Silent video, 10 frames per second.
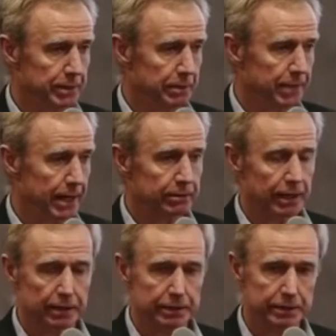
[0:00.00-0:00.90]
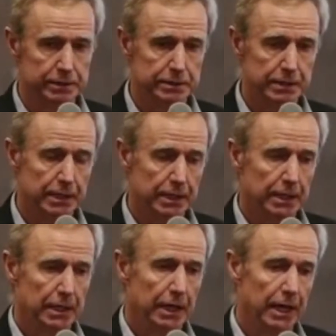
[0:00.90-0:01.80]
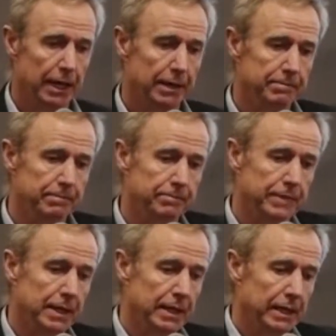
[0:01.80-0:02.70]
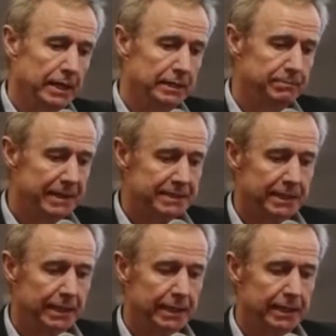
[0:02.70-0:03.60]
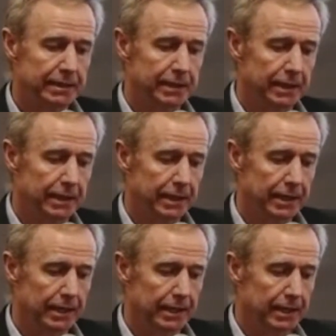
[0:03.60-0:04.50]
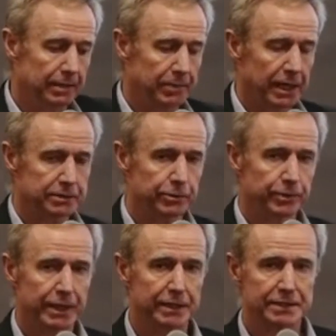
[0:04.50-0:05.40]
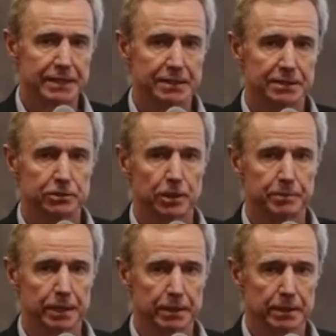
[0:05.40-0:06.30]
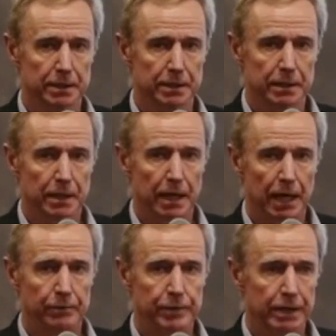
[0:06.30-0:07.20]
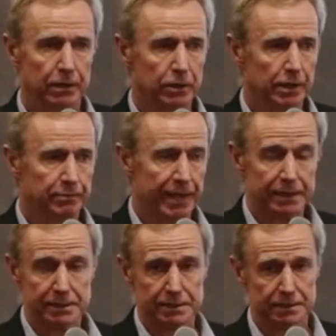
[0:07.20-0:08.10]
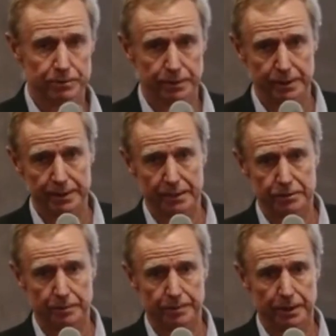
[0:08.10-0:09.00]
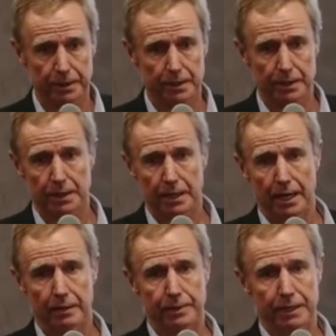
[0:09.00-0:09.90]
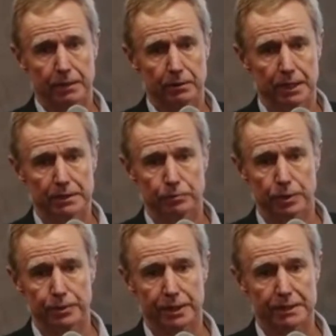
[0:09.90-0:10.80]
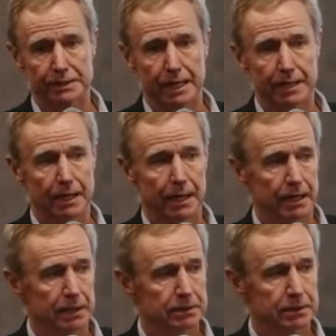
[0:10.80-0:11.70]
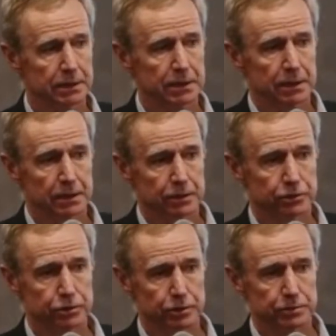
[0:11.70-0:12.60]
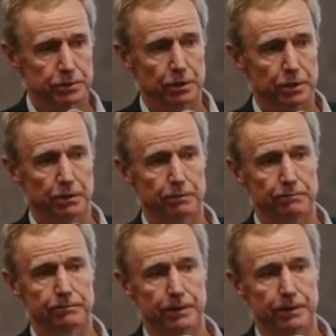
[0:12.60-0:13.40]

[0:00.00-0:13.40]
a bit of background, is it's basically a place where we can discuss a topic, and we can look at practices within that topic, and we can look at what we can take out in terms of